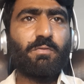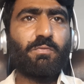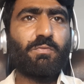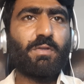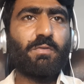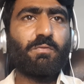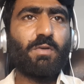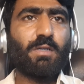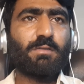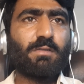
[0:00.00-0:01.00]

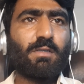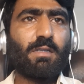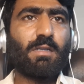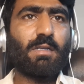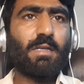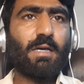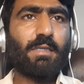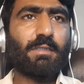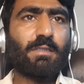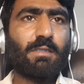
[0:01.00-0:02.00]
frameworks
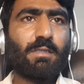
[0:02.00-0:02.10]
like